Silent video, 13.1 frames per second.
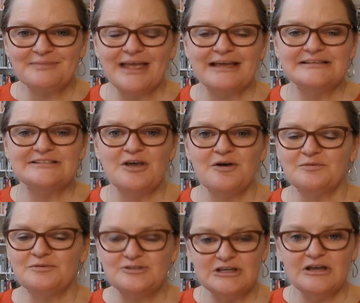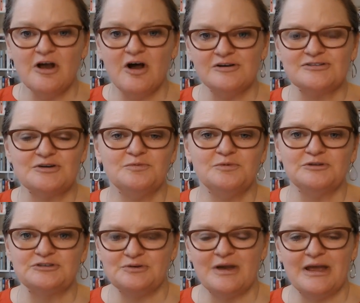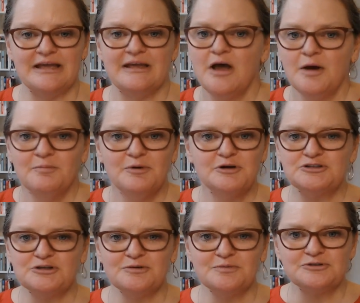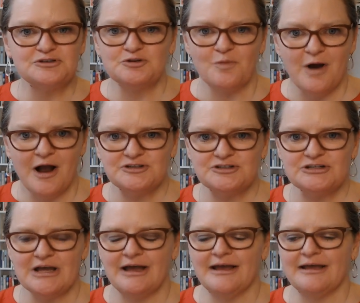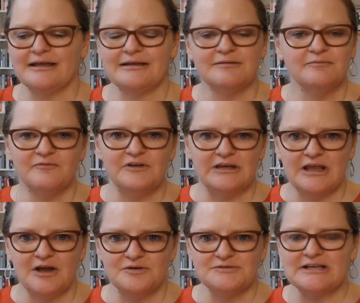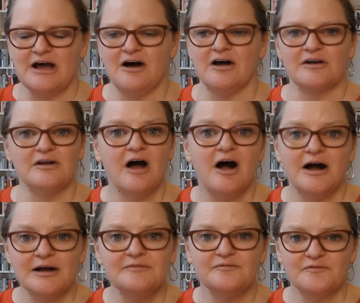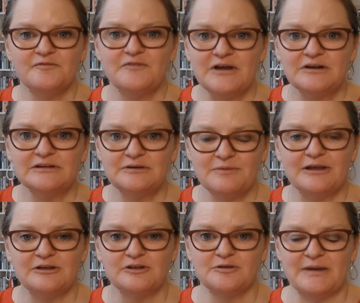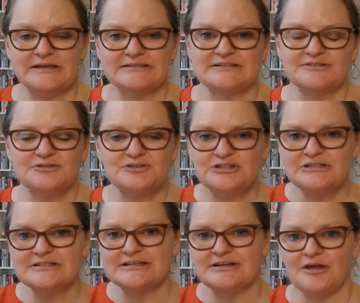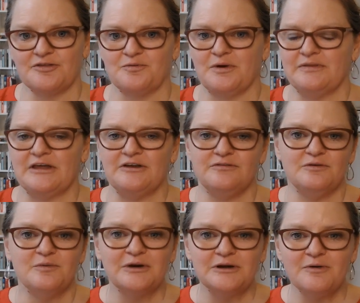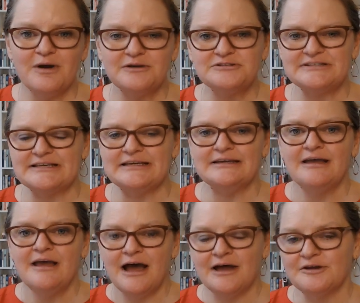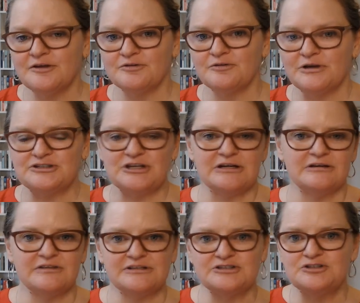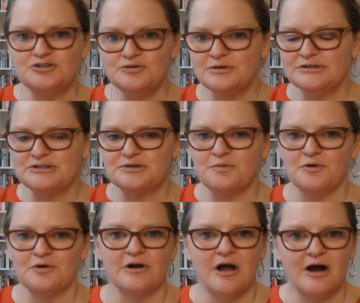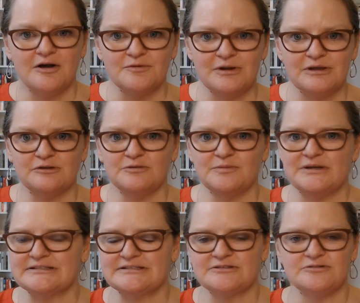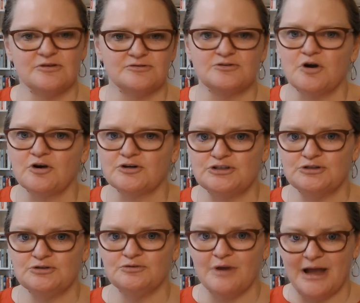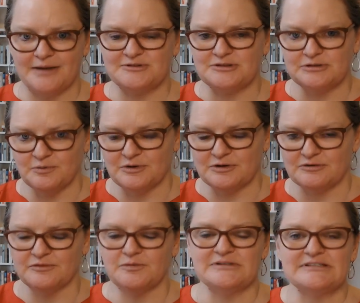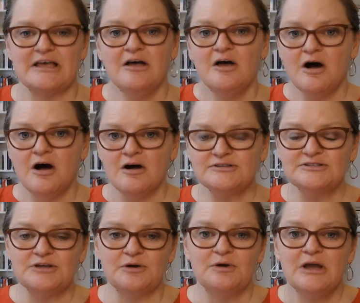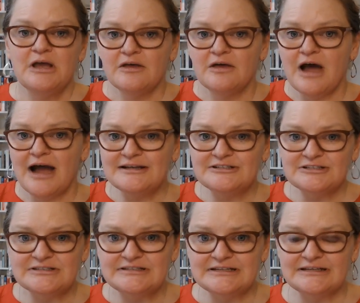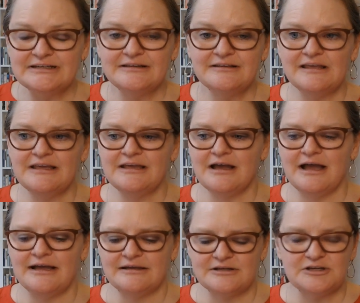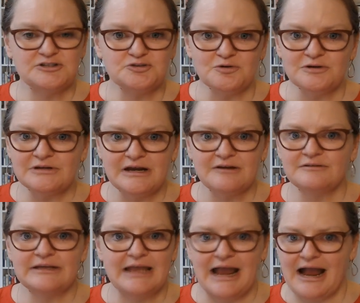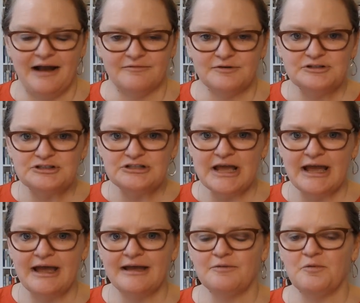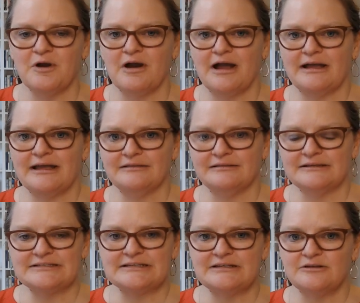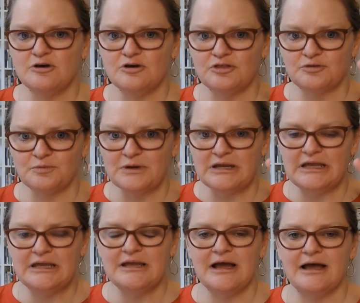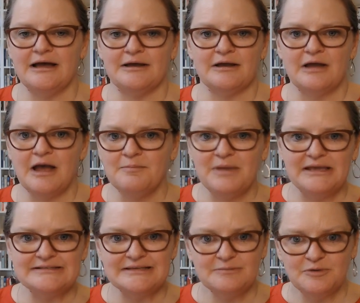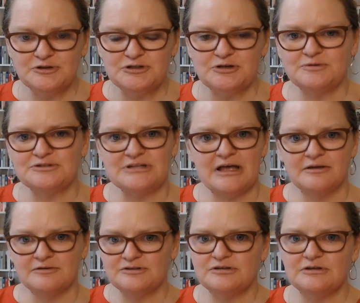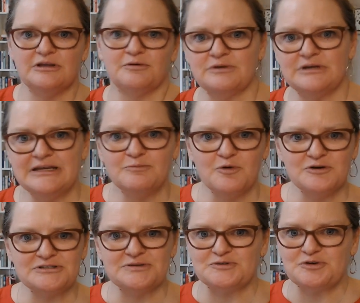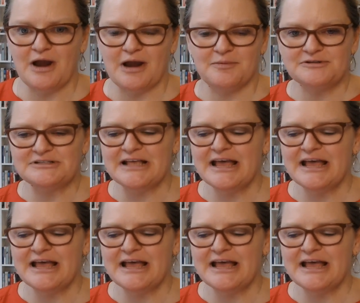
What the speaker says: So she also will do a booktubers to watch videos on a fairly regular basis. So she's another one that if you want to go out and see another great channel that's doing support on a regular basis, those are two absolutely wonderful ones. Also, I just did the extraordinarily average tag, where I had listed 3 amazing booktubers that need more subscribers,